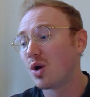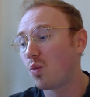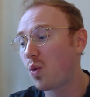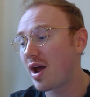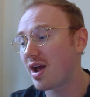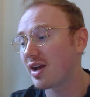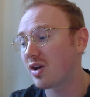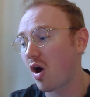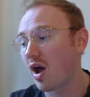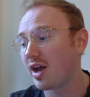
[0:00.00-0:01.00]
We're
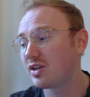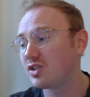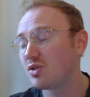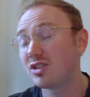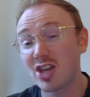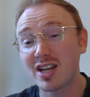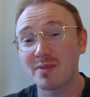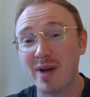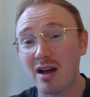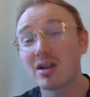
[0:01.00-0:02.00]
going to think
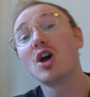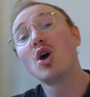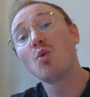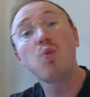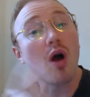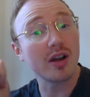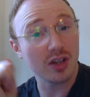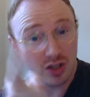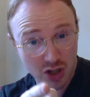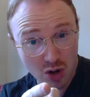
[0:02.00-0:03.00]
about what
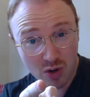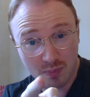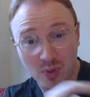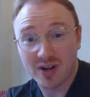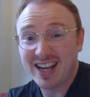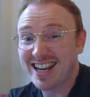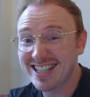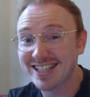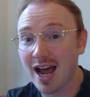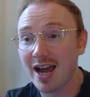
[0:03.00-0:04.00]
you would put
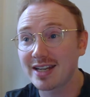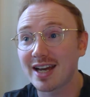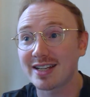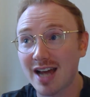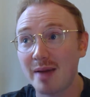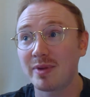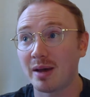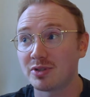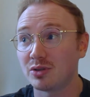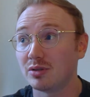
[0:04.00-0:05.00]
inside a time
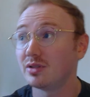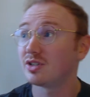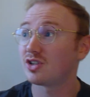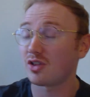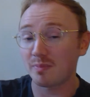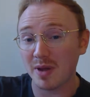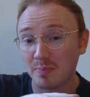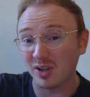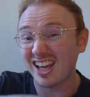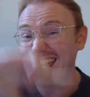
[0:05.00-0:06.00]
capsule so that
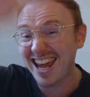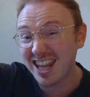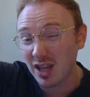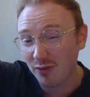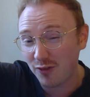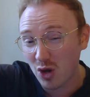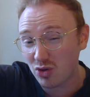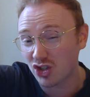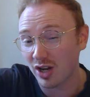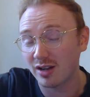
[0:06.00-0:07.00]
people in the
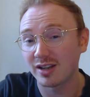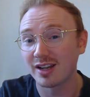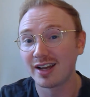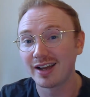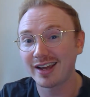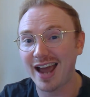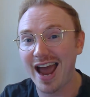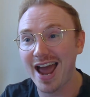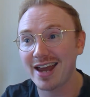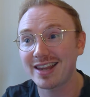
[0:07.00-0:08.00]
future
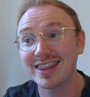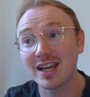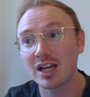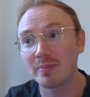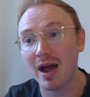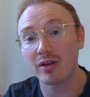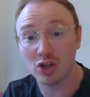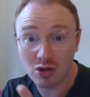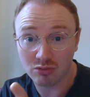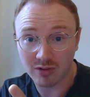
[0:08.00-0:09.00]
can think about
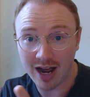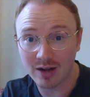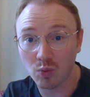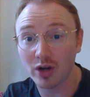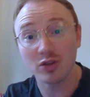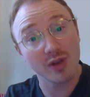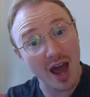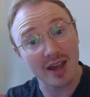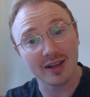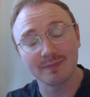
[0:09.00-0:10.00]
you and what you
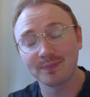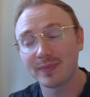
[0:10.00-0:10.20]
like.